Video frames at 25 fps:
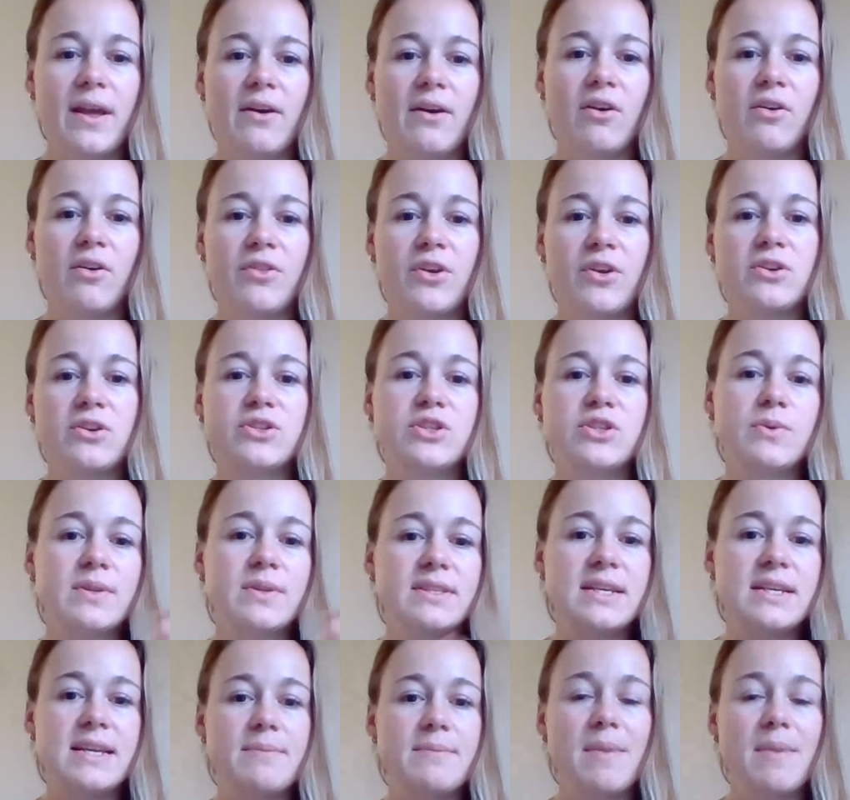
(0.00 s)
there are those who
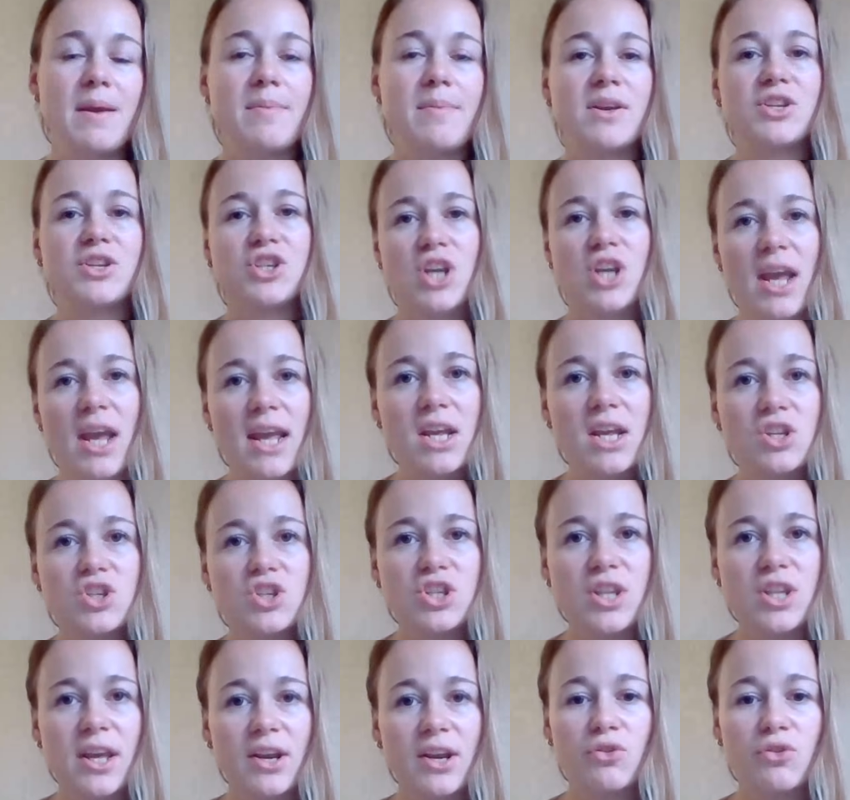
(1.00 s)
are seeking maybe a
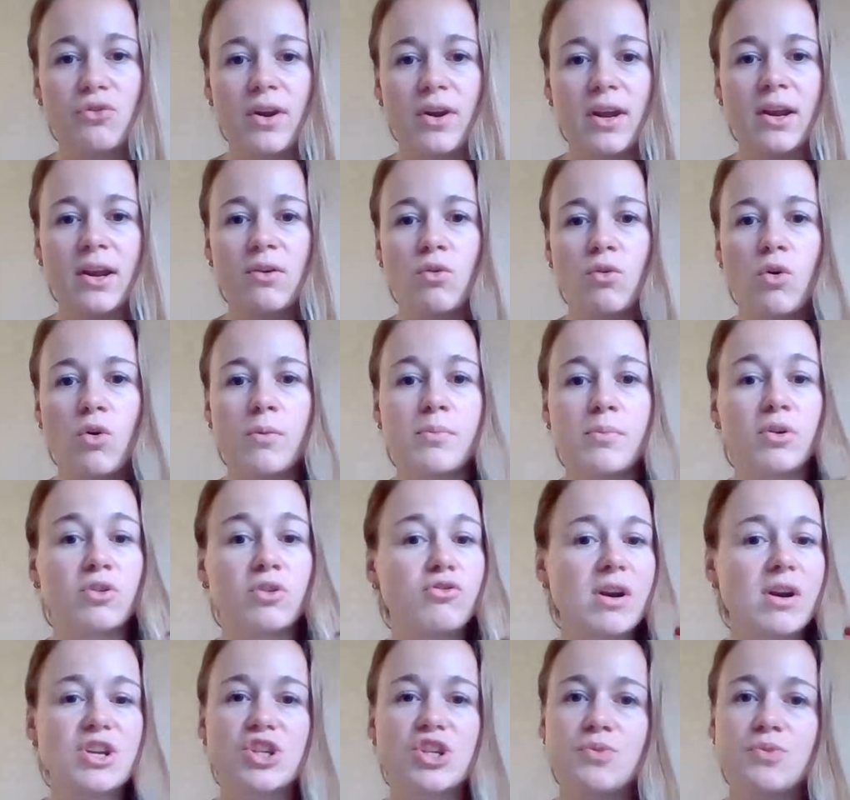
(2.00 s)
change in their career or a
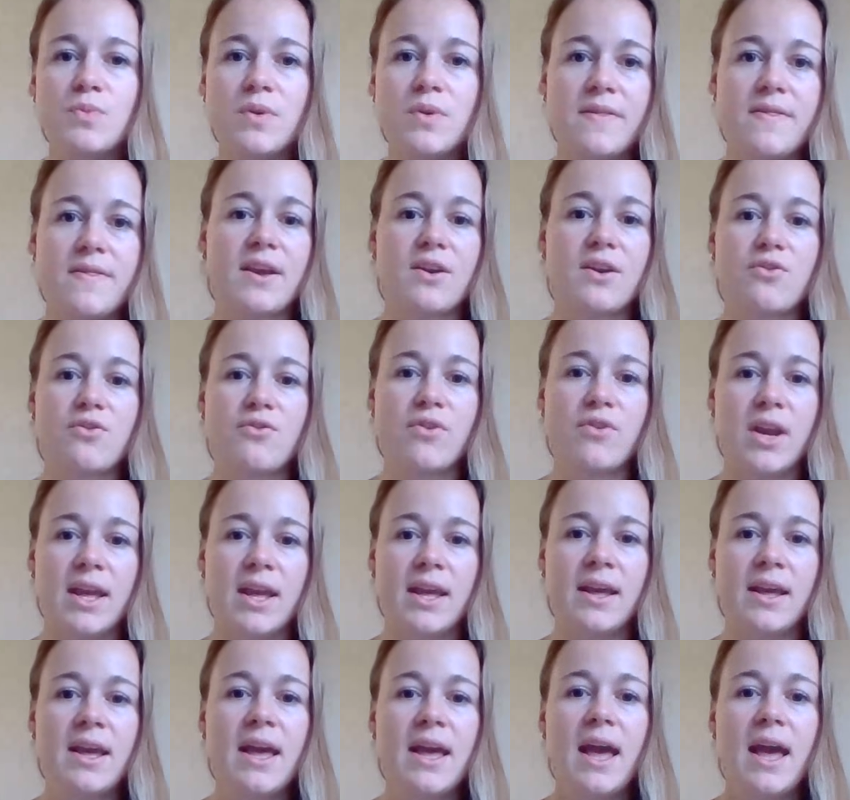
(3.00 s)
progression within their
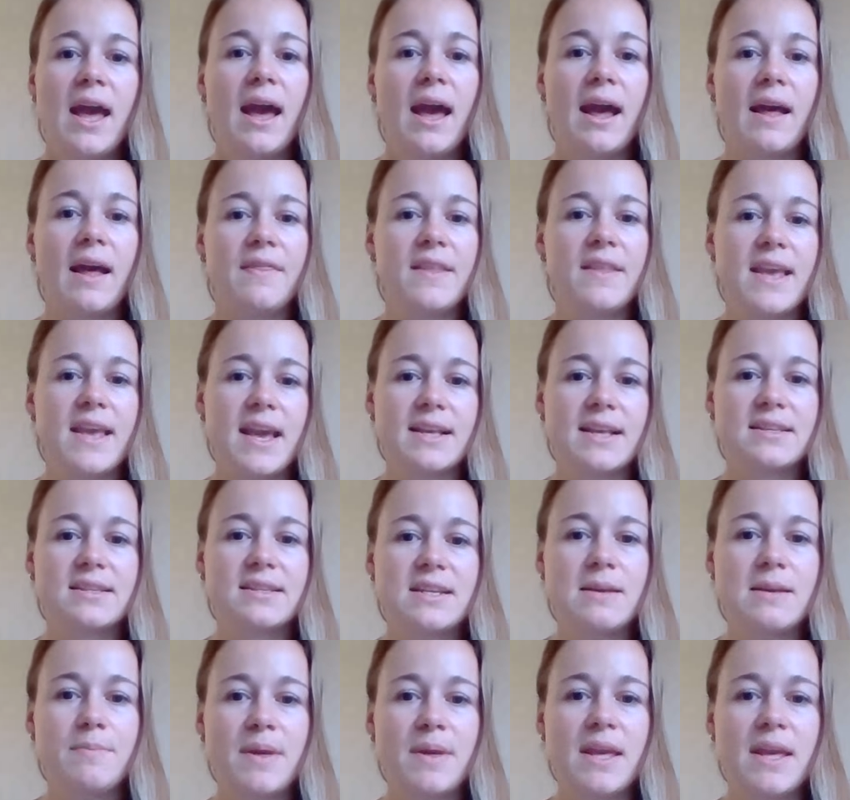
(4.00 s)
career, and the
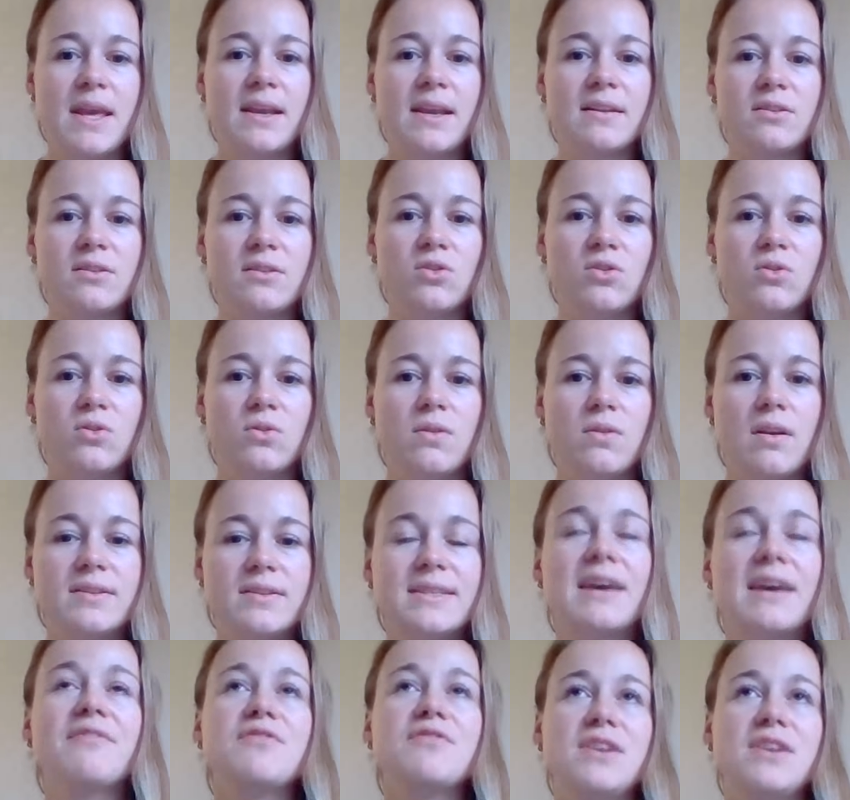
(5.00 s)
STP can
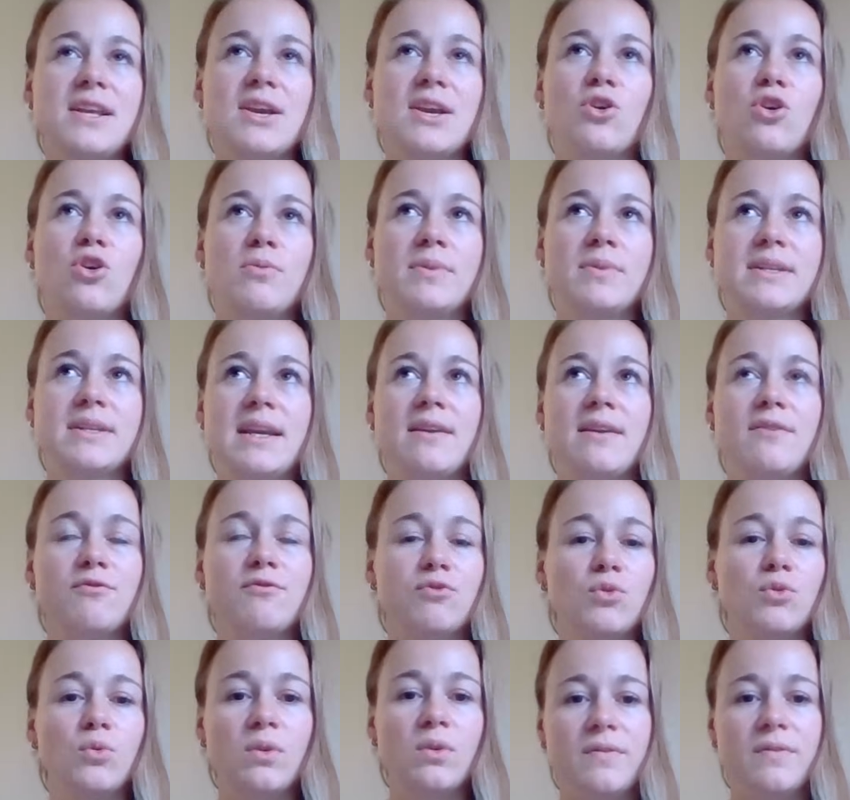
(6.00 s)
definitely accommodate
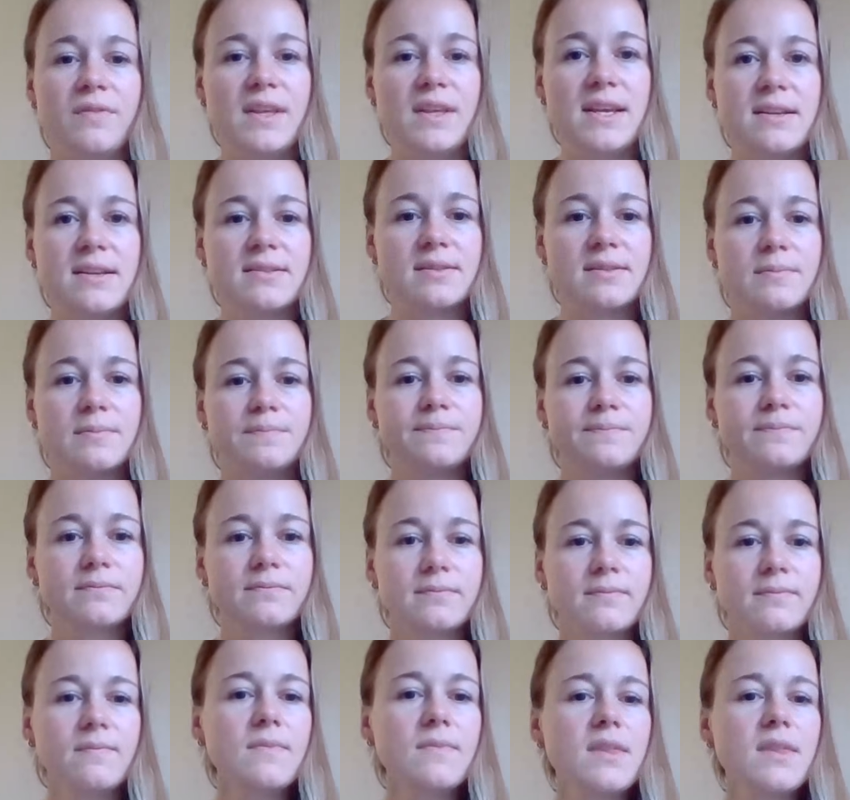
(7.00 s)
for all of these.
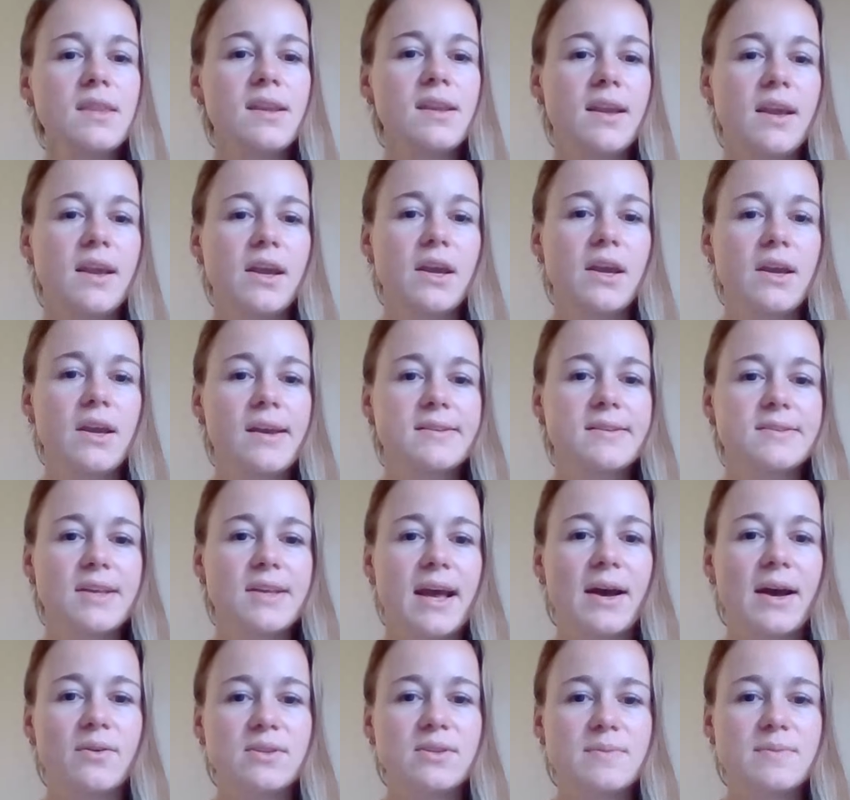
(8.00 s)
So
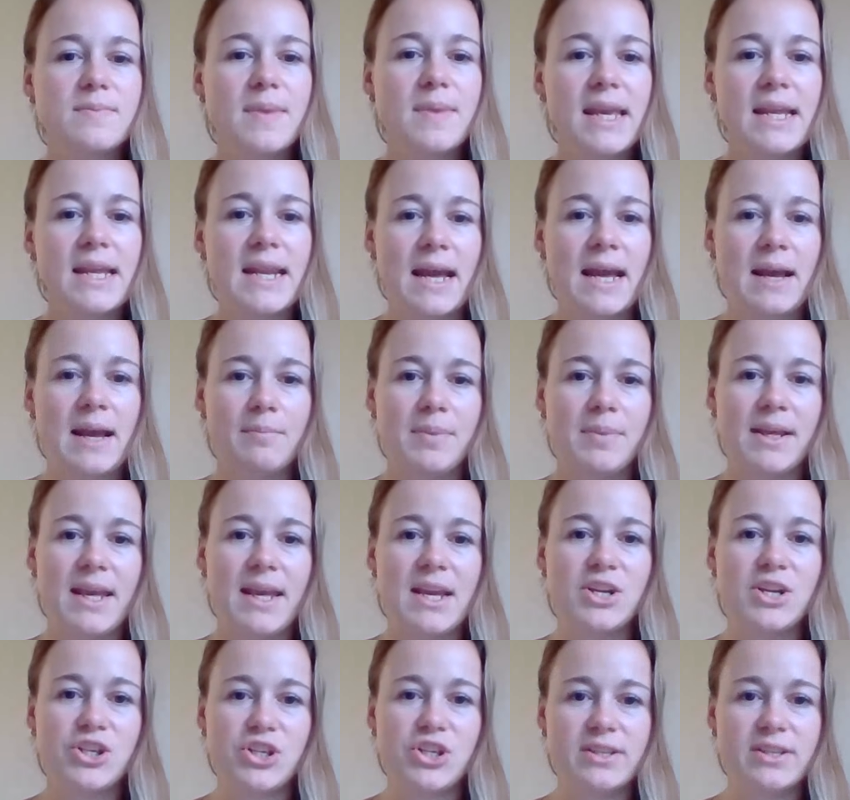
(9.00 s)
how to make an
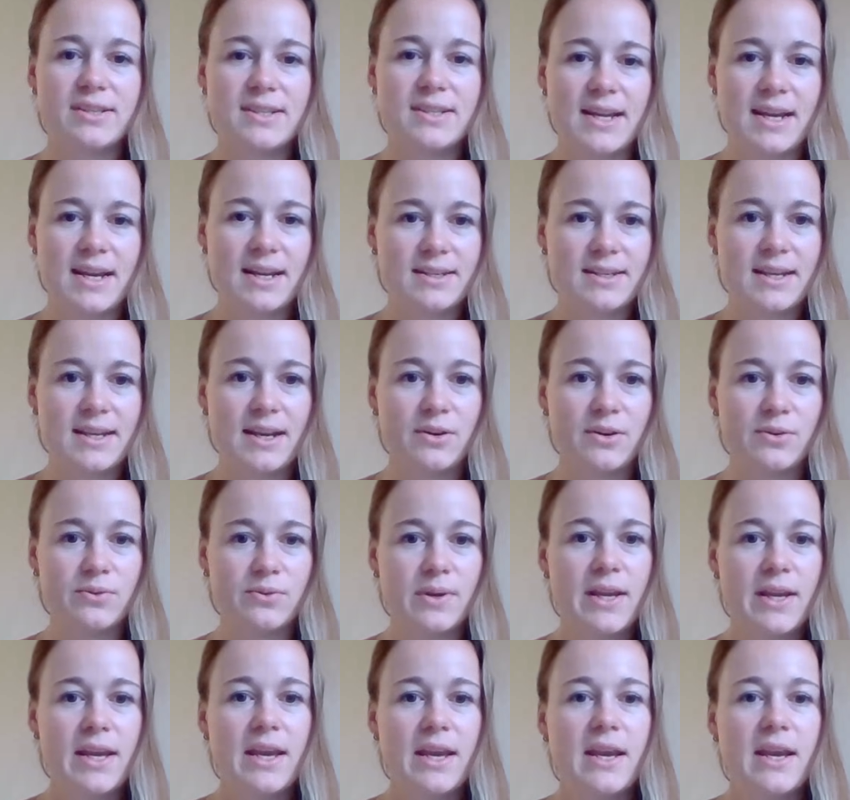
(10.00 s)
application stand out